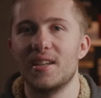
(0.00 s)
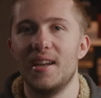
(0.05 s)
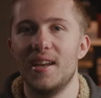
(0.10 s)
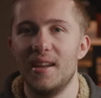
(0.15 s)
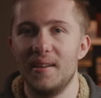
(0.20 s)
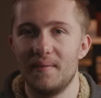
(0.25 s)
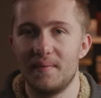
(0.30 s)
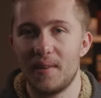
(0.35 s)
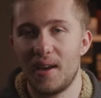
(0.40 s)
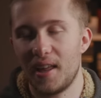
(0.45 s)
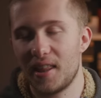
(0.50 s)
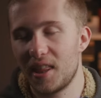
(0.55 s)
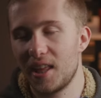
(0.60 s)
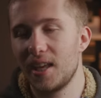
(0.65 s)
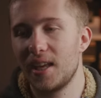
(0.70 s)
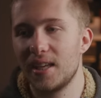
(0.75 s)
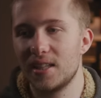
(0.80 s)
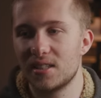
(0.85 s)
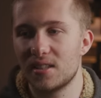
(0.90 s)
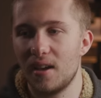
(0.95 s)
And it, I
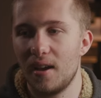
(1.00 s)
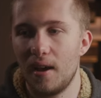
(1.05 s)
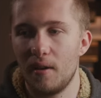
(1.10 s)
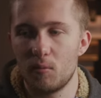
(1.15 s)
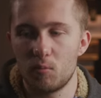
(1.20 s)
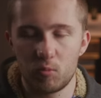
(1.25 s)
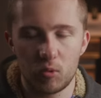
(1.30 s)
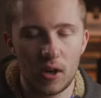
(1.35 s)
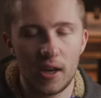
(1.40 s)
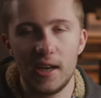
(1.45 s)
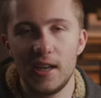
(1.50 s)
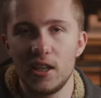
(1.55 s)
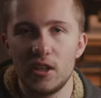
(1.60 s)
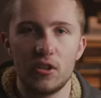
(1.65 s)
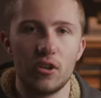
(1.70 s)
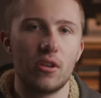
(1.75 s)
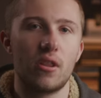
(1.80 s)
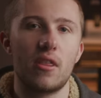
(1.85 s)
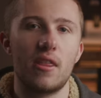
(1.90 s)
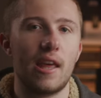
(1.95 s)
think it's a really
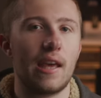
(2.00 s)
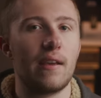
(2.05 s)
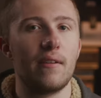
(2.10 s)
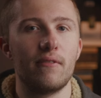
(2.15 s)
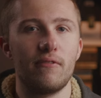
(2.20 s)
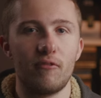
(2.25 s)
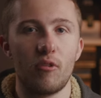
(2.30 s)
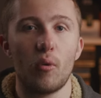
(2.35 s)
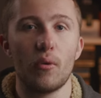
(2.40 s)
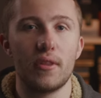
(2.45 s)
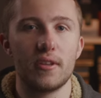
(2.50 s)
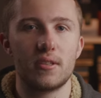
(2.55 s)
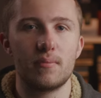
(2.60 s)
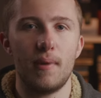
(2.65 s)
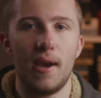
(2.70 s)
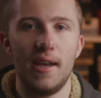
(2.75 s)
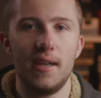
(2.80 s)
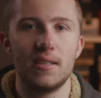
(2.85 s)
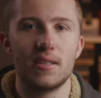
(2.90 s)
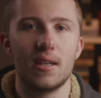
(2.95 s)
good thing for the
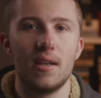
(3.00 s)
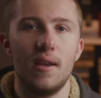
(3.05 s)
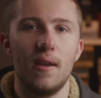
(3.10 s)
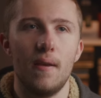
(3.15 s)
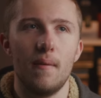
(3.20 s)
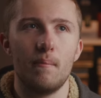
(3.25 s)
space